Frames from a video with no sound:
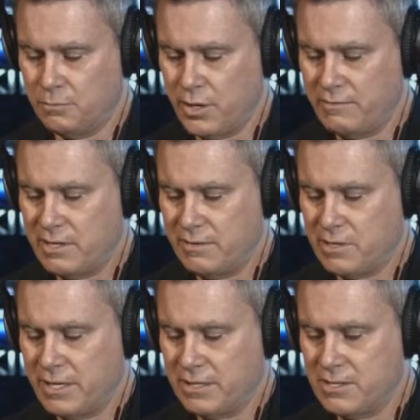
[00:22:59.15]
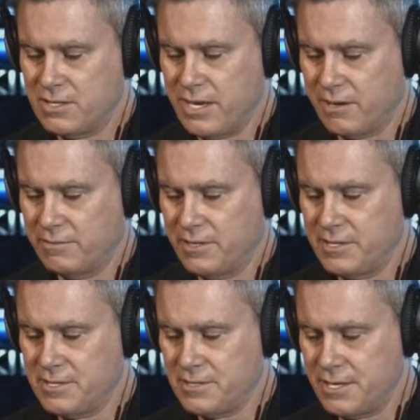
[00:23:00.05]
brave enough to make the
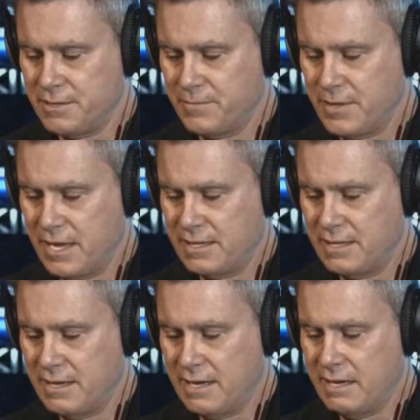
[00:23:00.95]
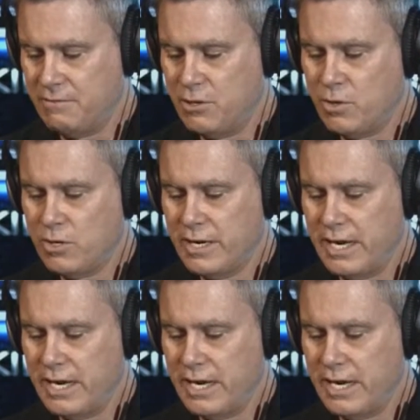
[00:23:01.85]
sacrifice, you see. And if you are a